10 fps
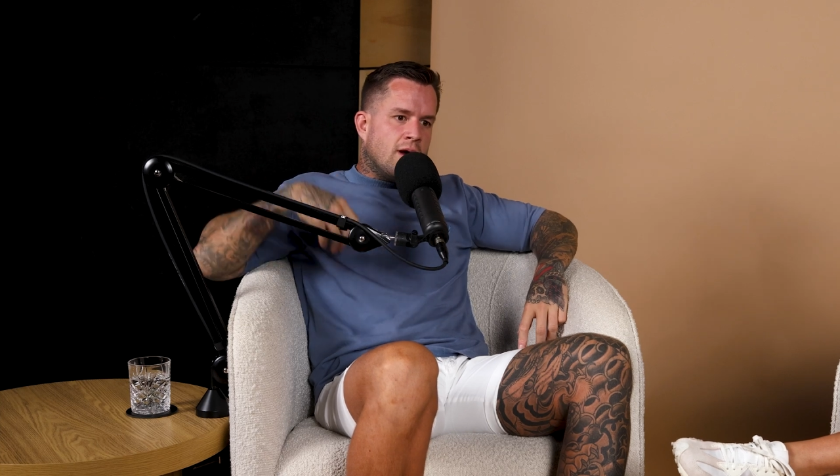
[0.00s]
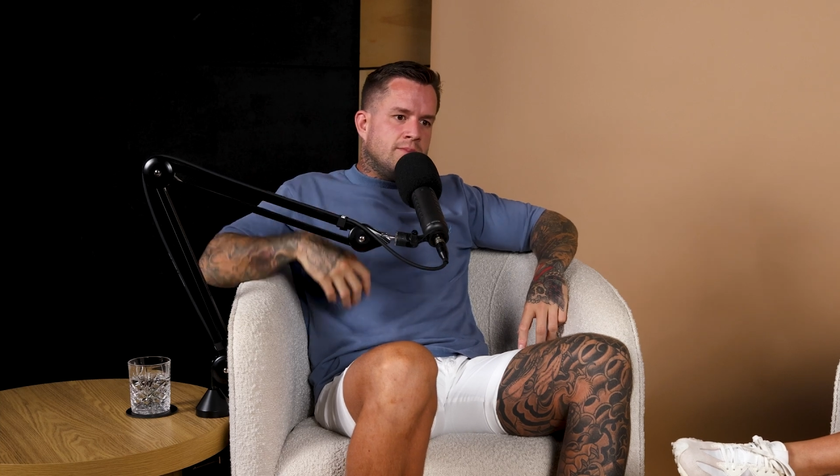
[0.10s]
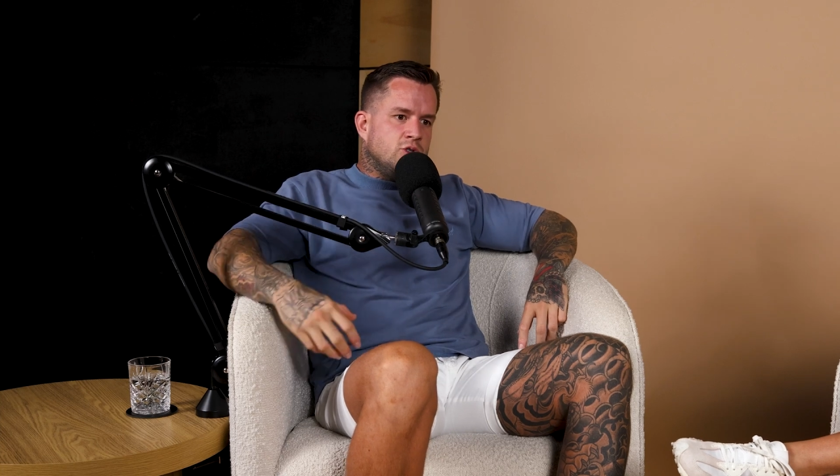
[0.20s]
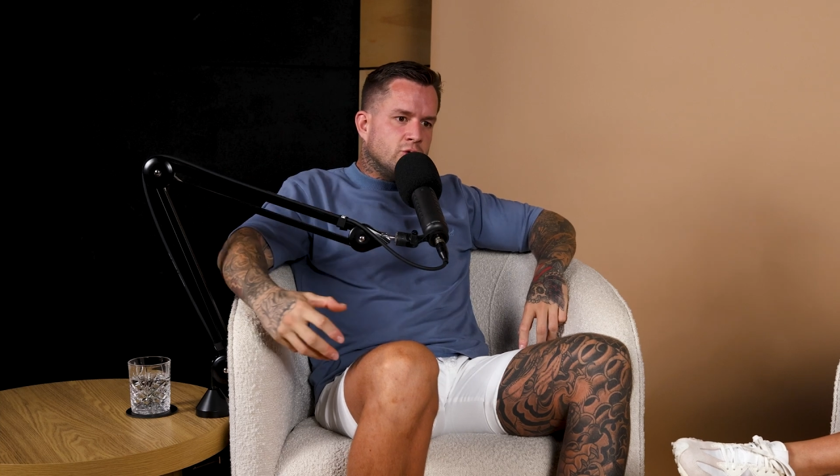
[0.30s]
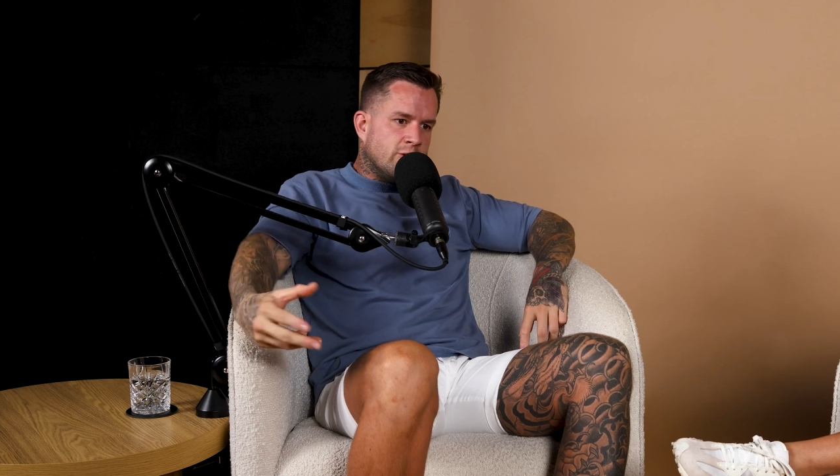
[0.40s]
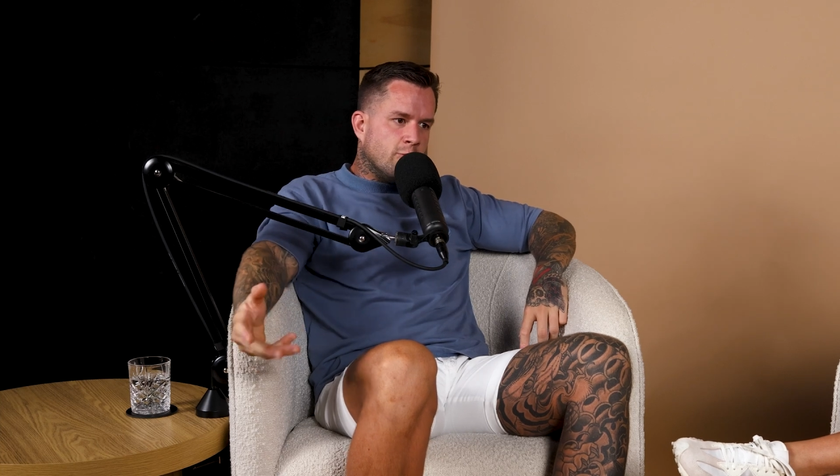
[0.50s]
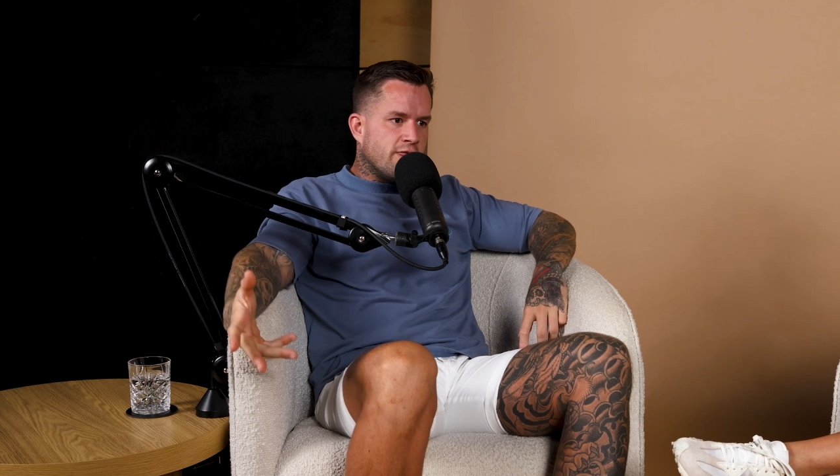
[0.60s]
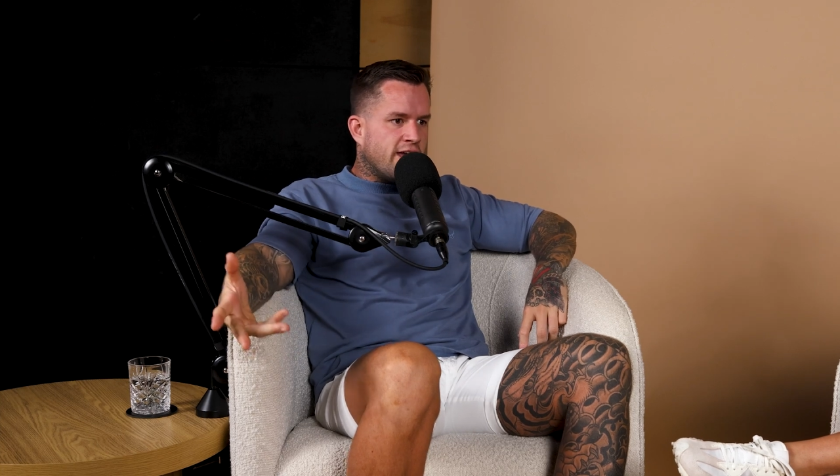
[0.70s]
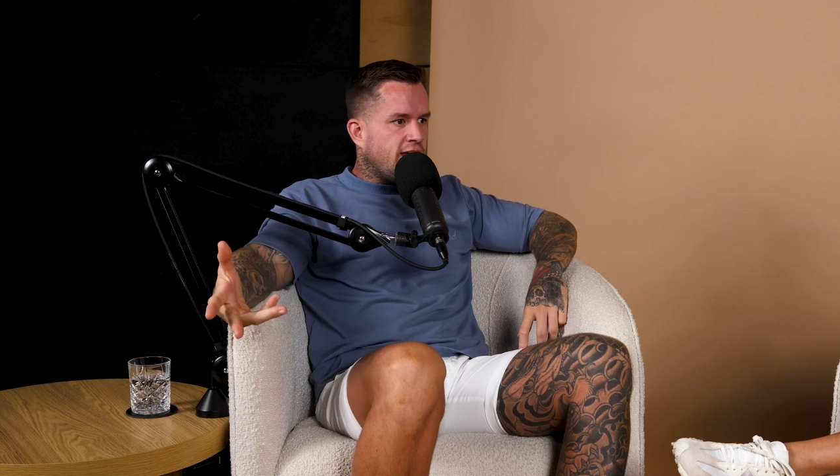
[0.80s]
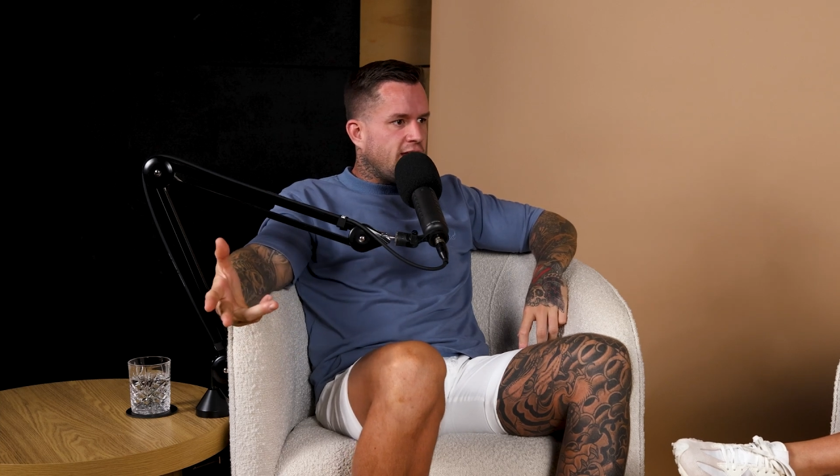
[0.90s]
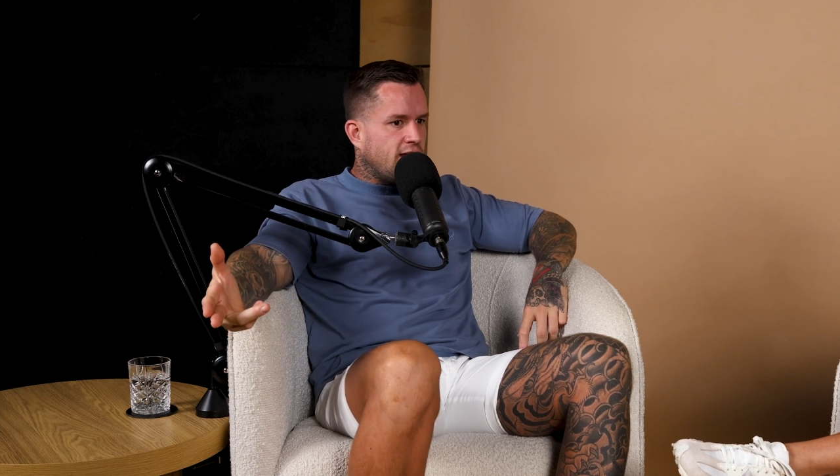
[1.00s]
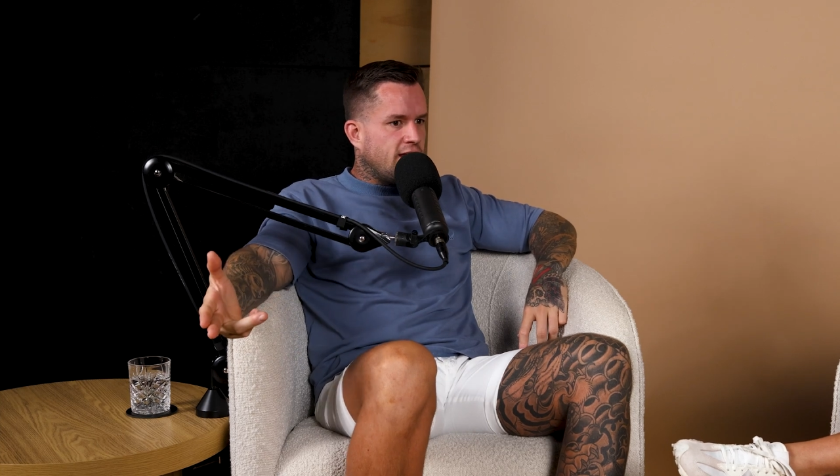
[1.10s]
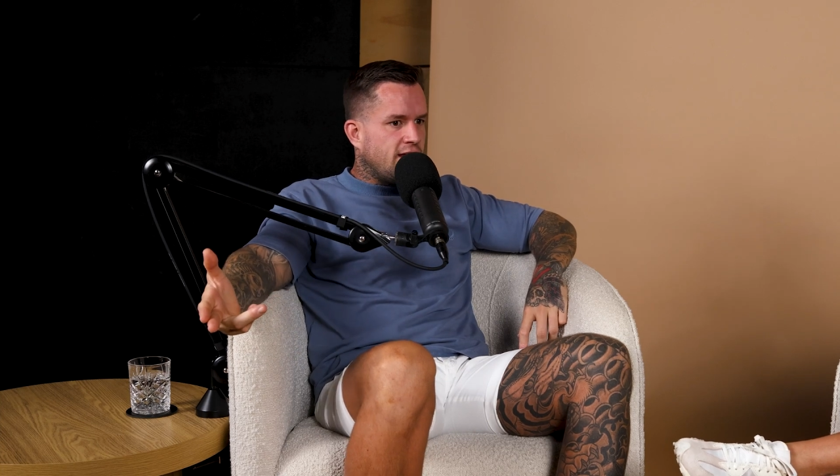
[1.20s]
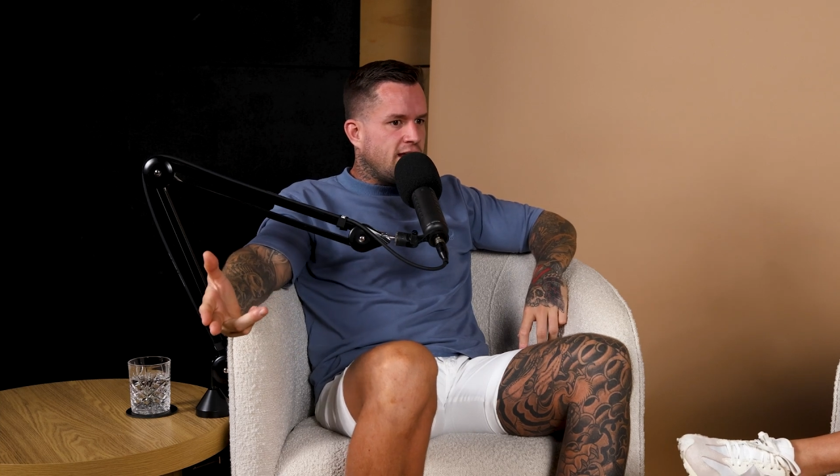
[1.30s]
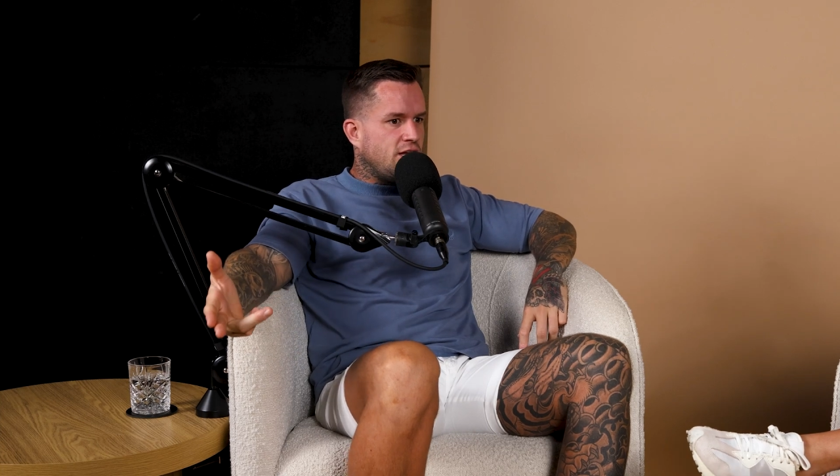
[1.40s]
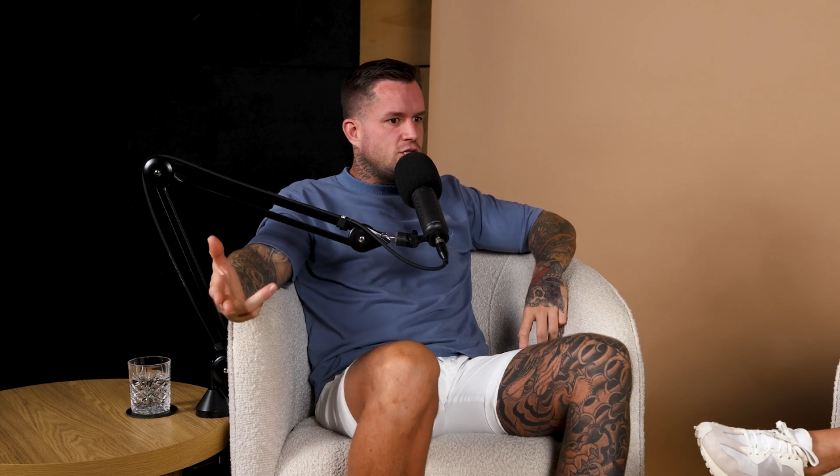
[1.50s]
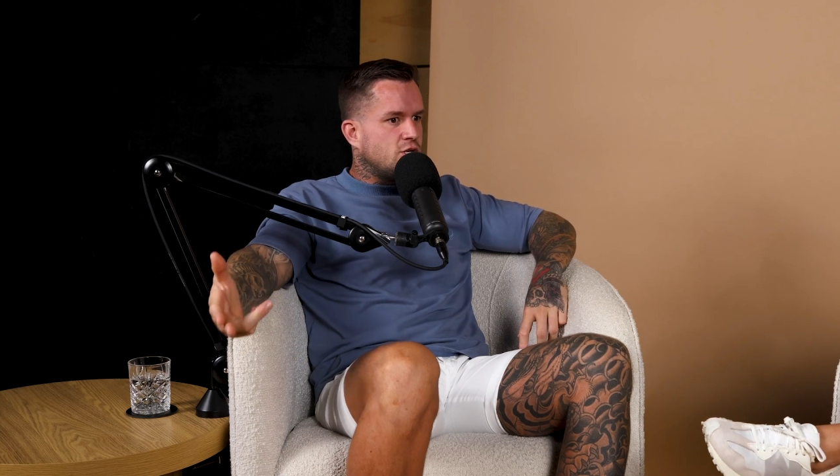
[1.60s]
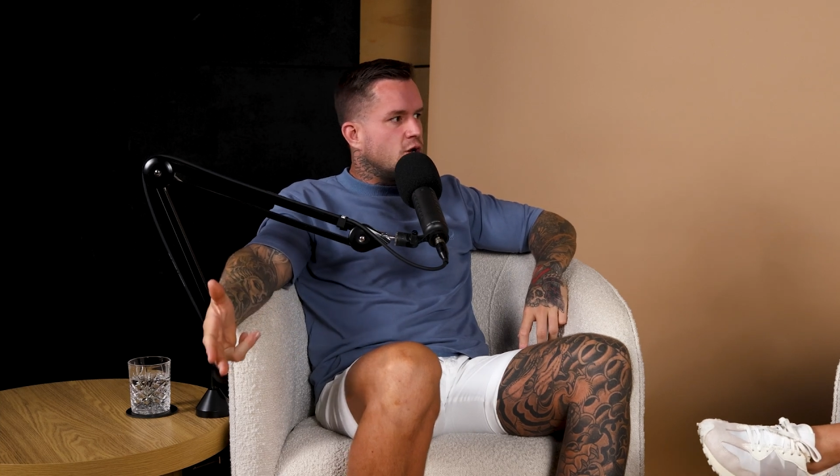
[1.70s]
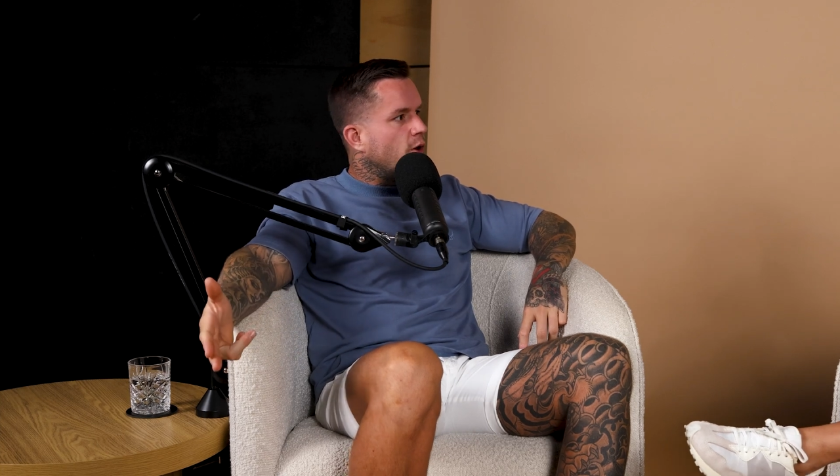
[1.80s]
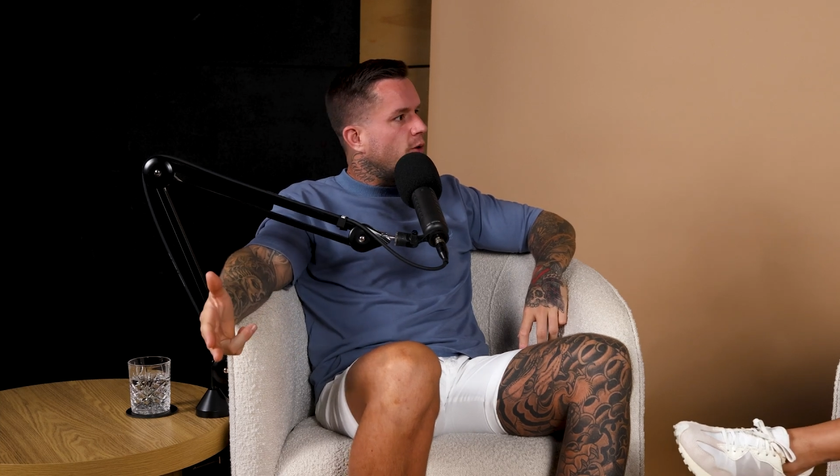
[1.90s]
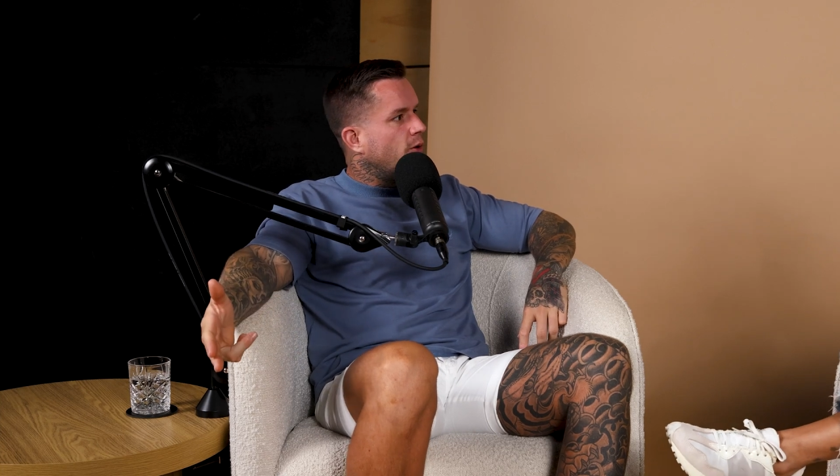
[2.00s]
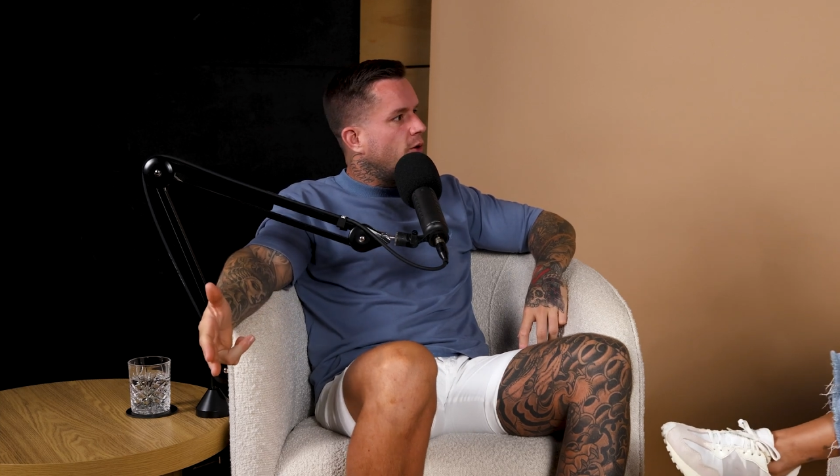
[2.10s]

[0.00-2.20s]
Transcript: I'm doing what they need to know.